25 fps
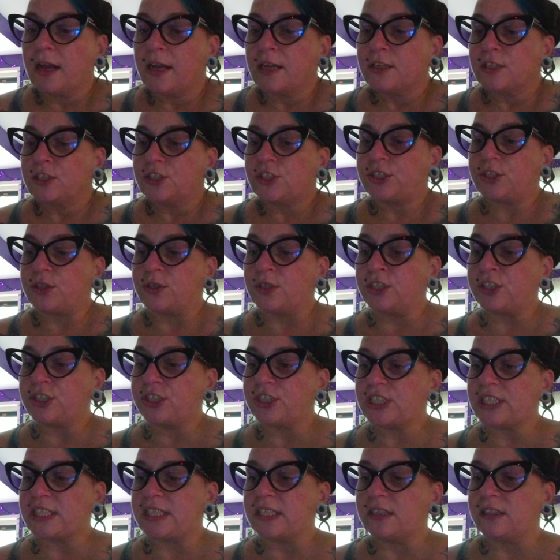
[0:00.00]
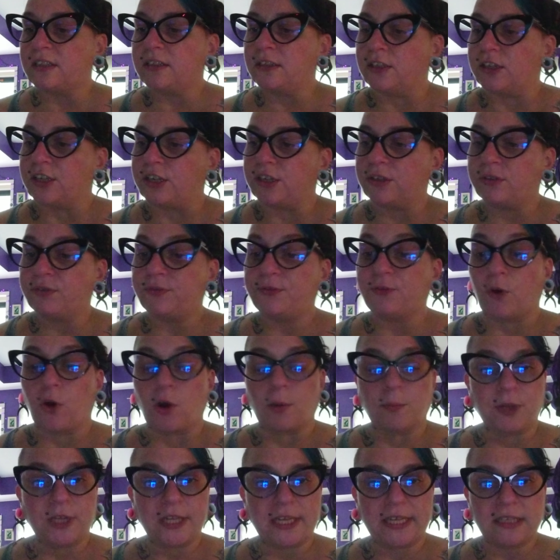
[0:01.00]
Students should still learn
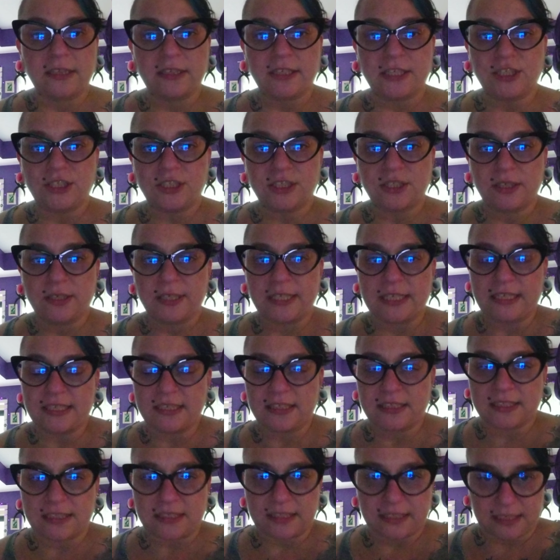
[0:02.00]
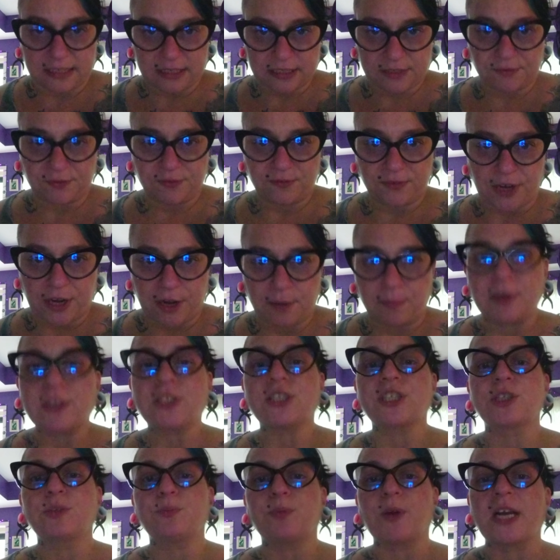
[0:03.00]
formal English is very
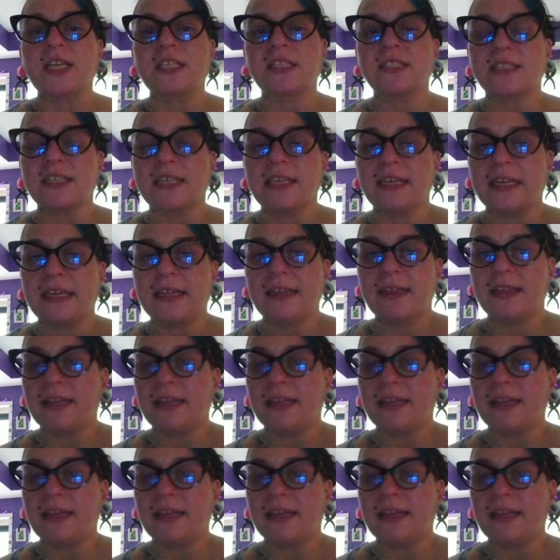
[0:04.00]
much expressed in